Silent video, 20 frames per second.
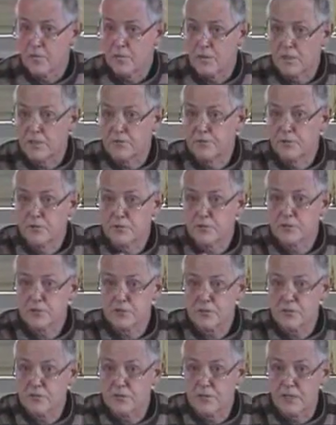When you've
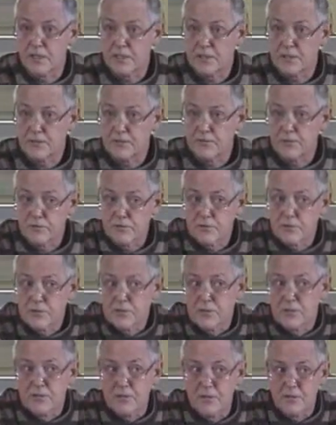understood that, you've
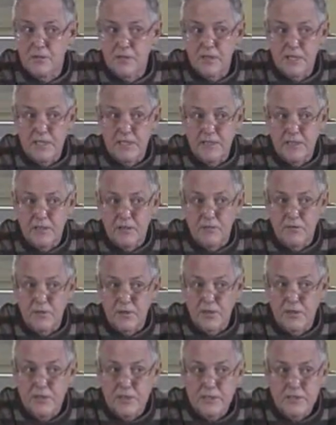understood that
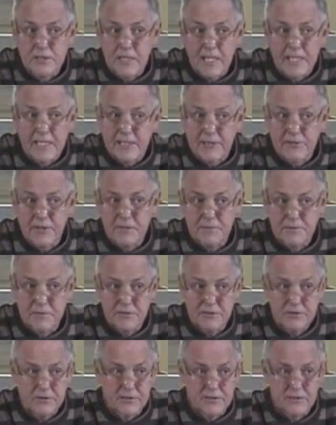there isn't any great
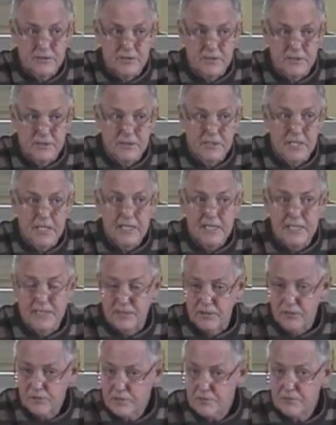mystery to this.
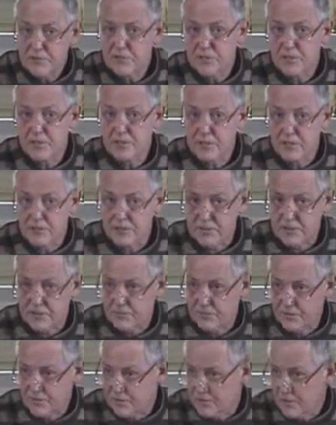It's only mysterious
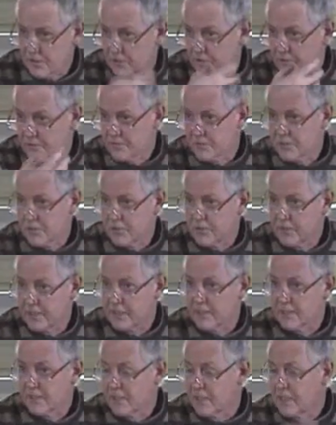if you start
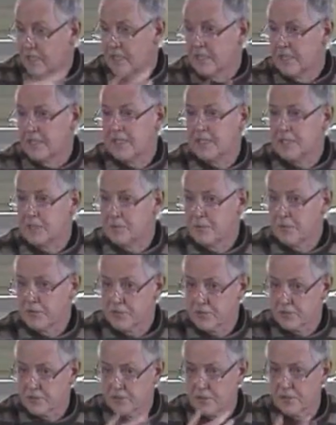throwing in
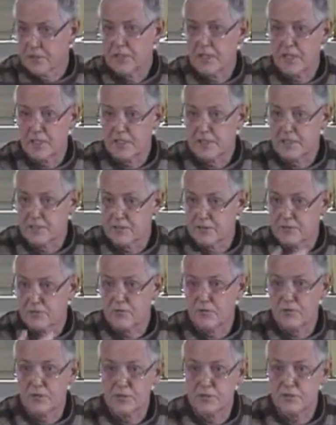Oedipus and Achilles
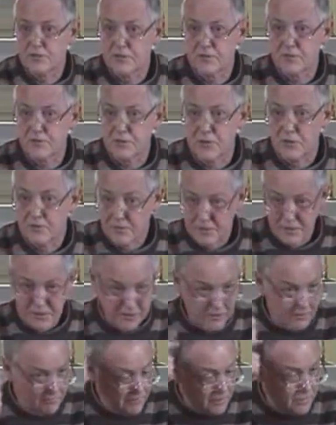and all this sort of stuff, and
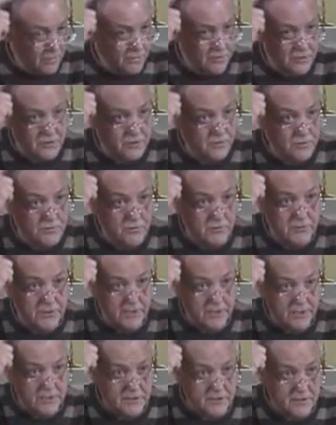you don't know what the
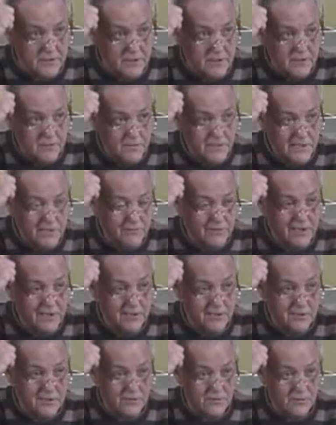story is. When you've
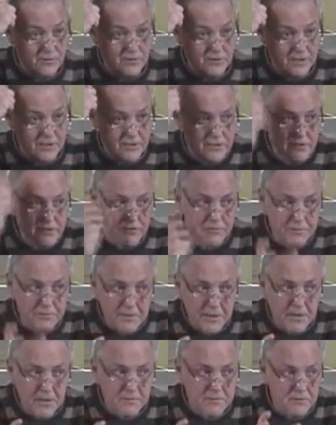read the story, the stuff
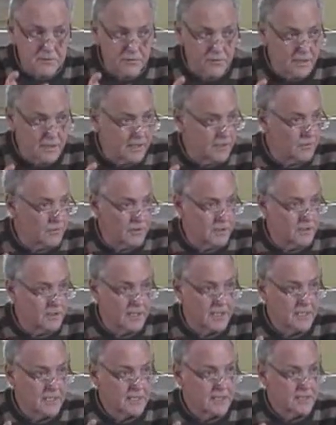becomes really
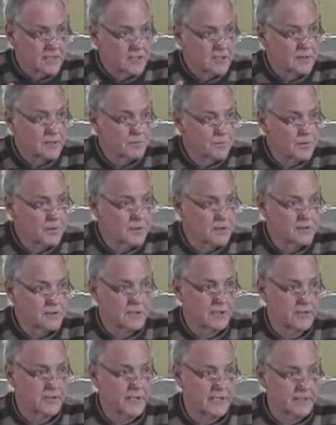quite simple
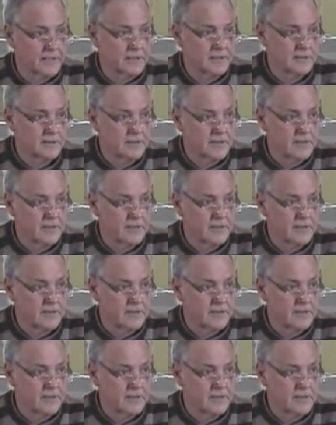and direct.